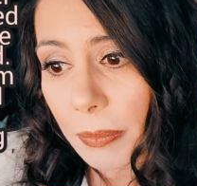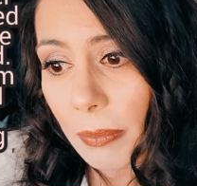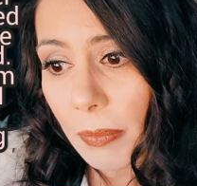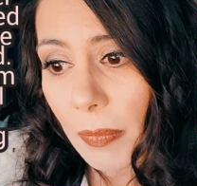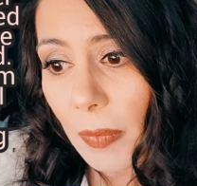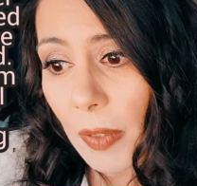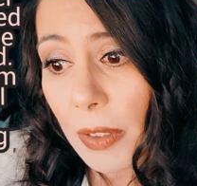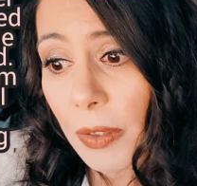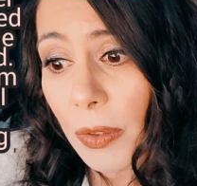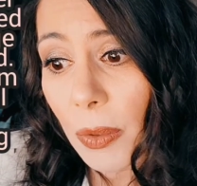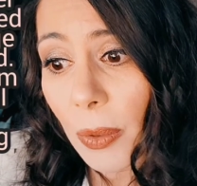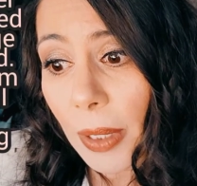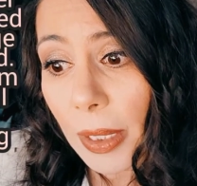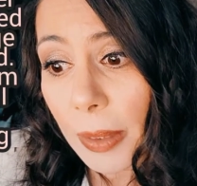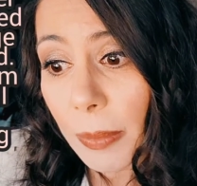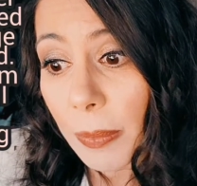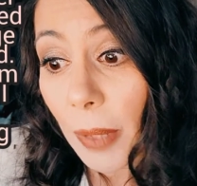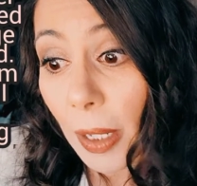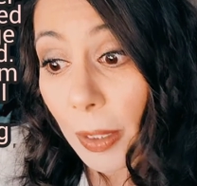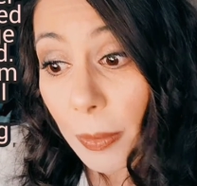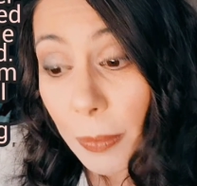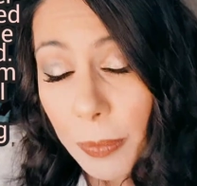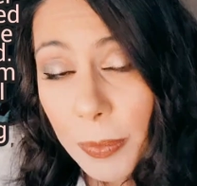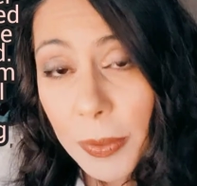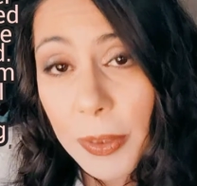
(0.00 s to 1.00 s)
So I
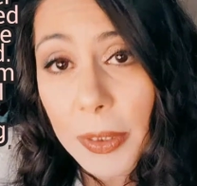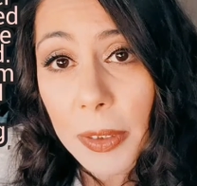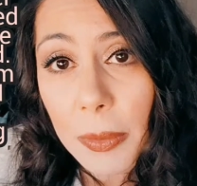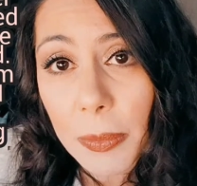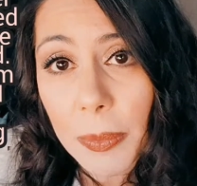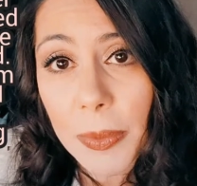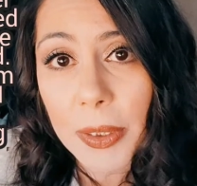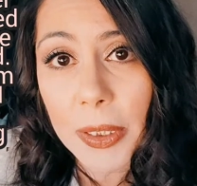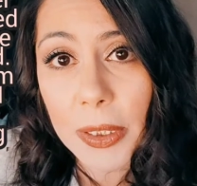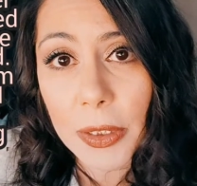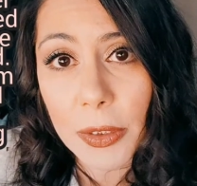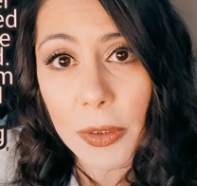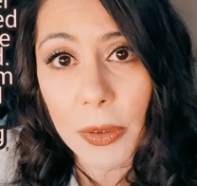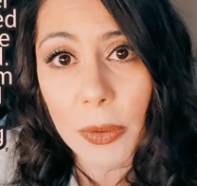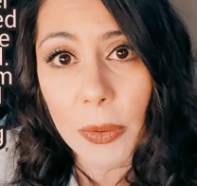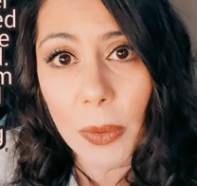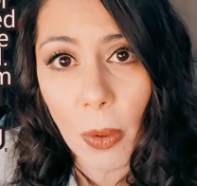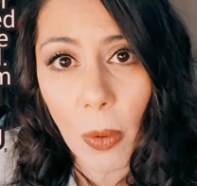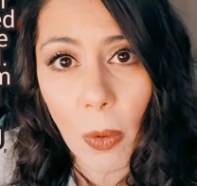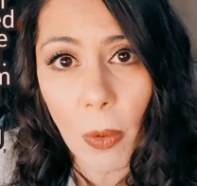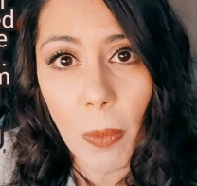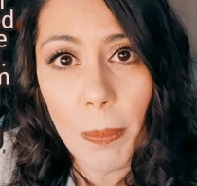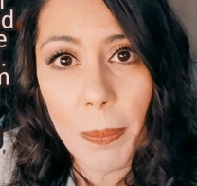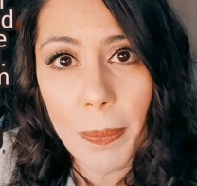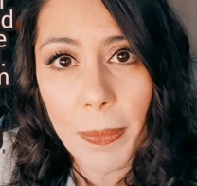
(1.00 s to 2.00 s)
really, really do
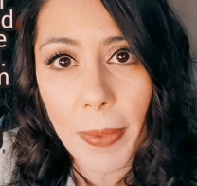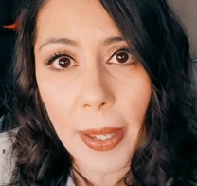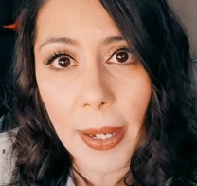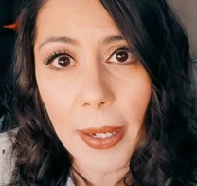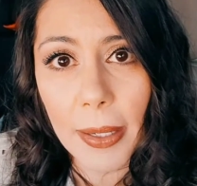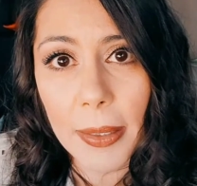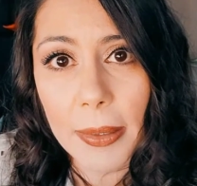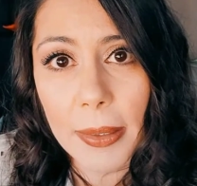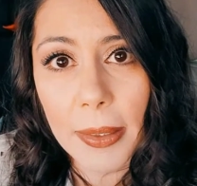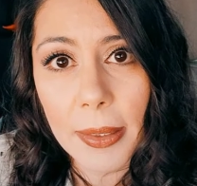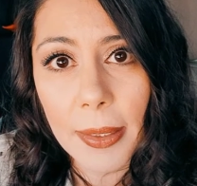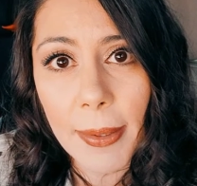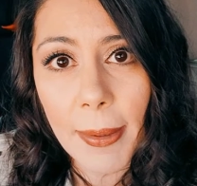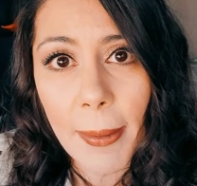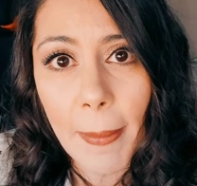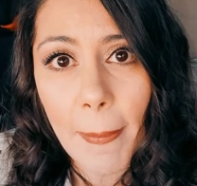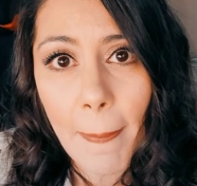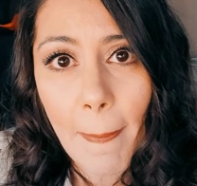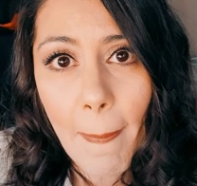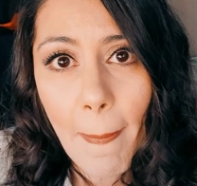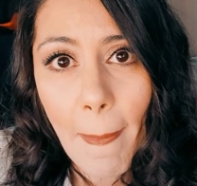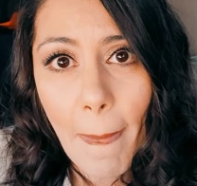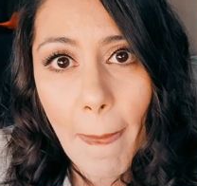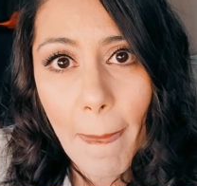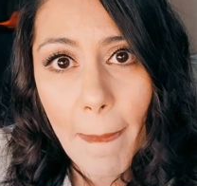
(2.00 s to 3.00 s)
hope that
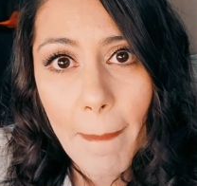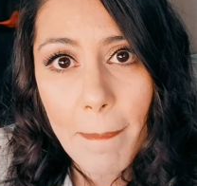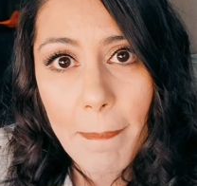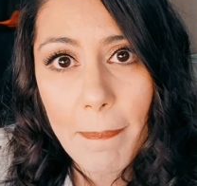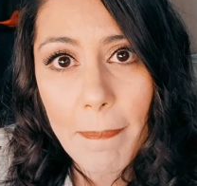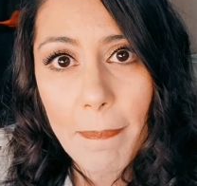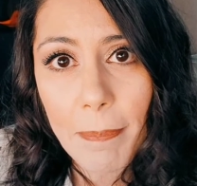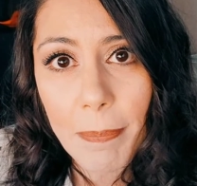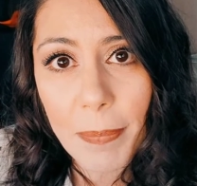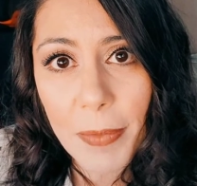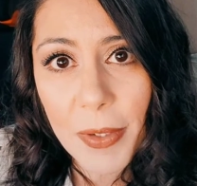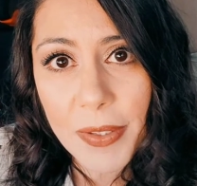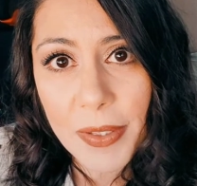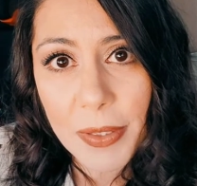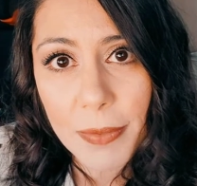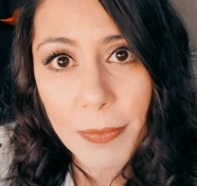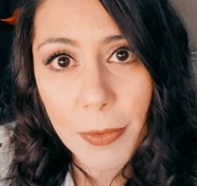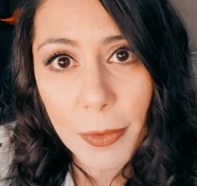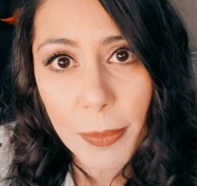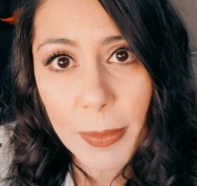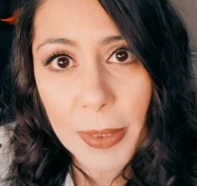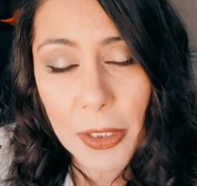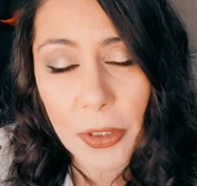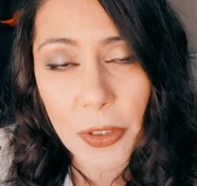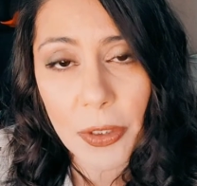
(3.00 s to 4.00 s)
this
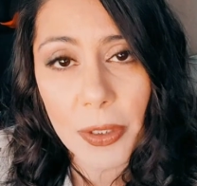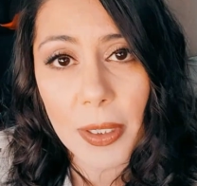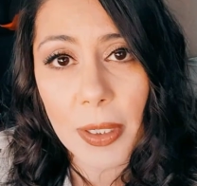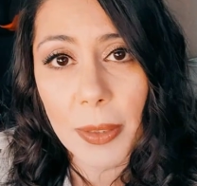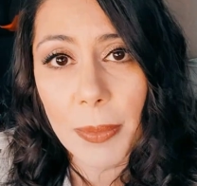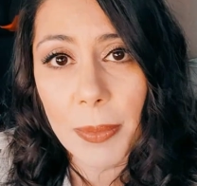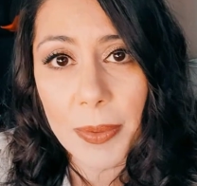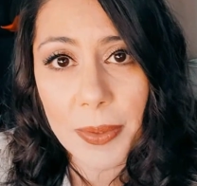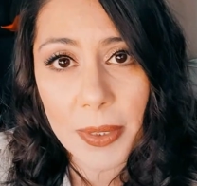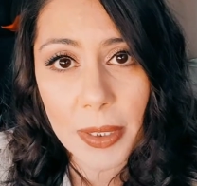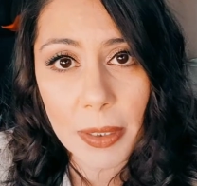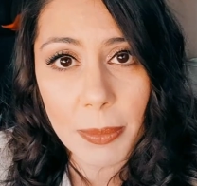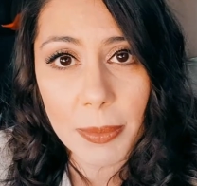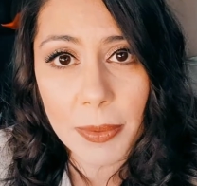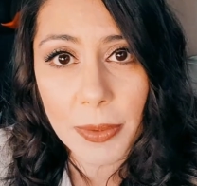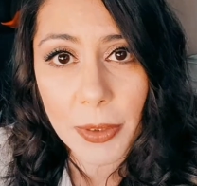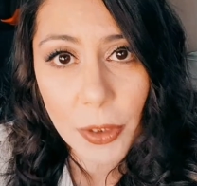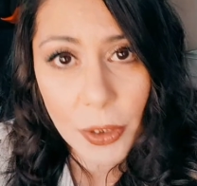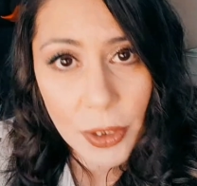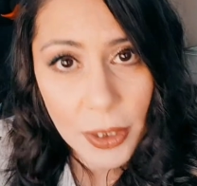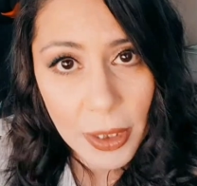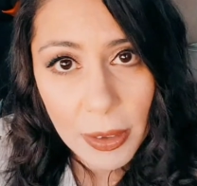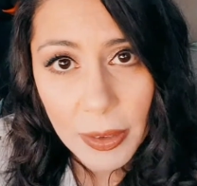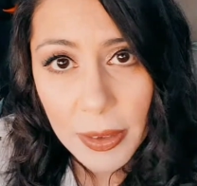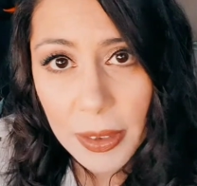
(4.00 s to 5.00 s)
information that I was able to
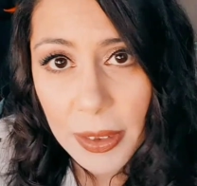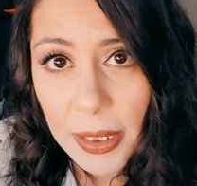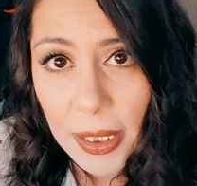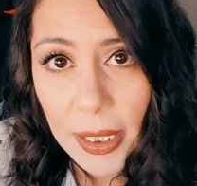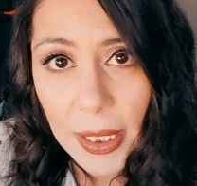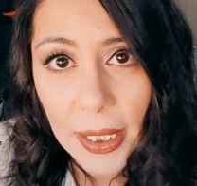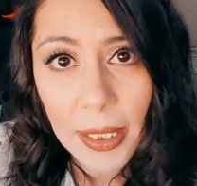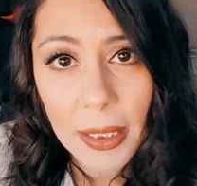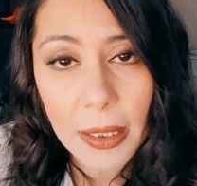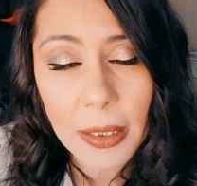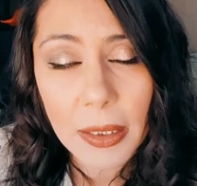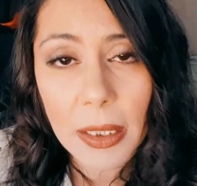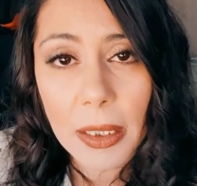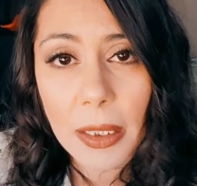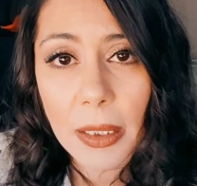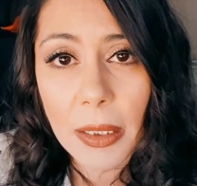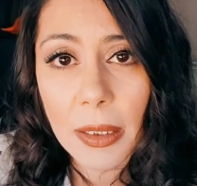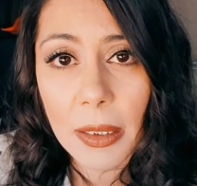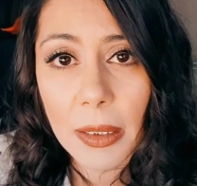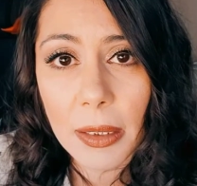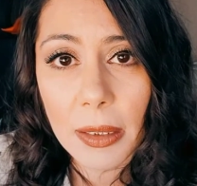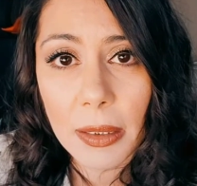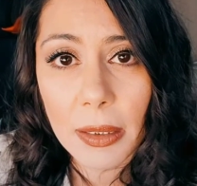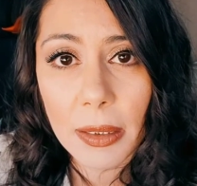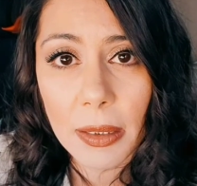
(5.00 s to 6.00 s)
share today,
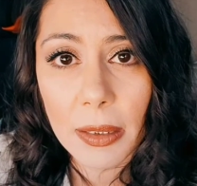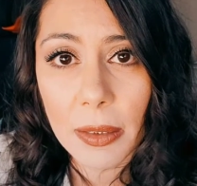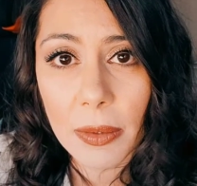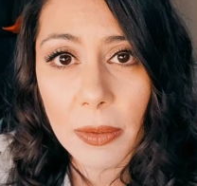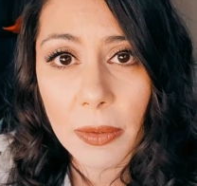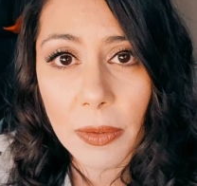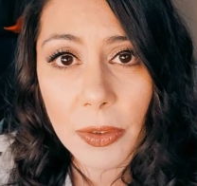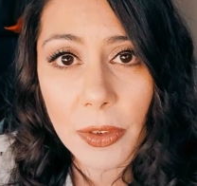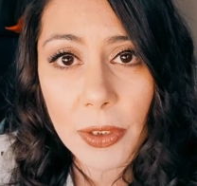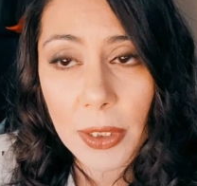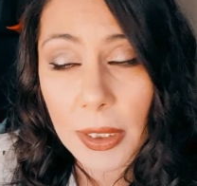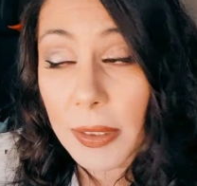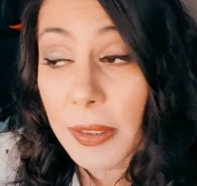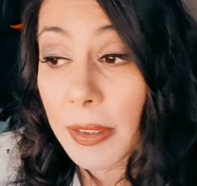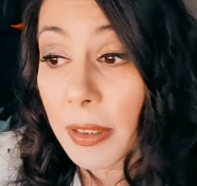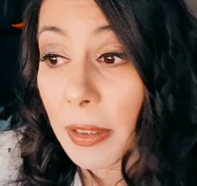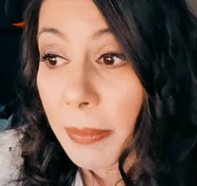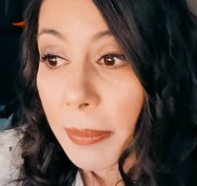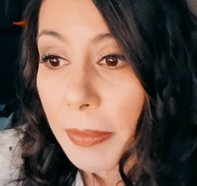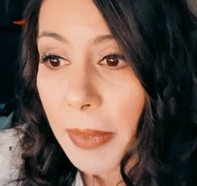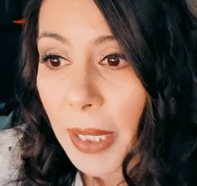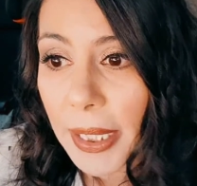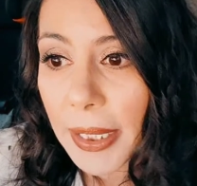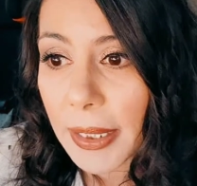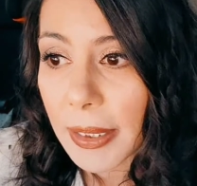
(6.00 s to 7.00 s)
shed
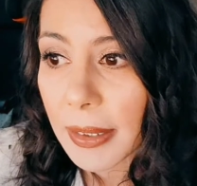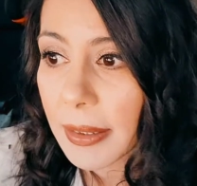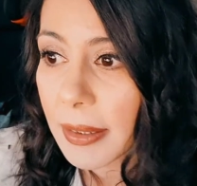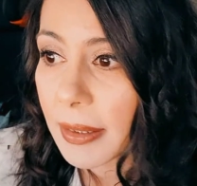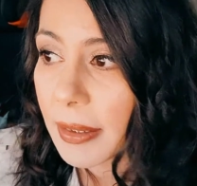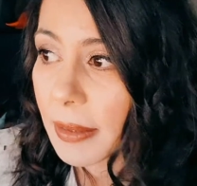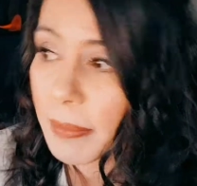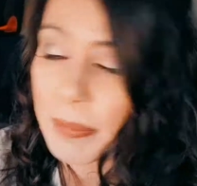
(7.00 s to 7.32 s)
some light on some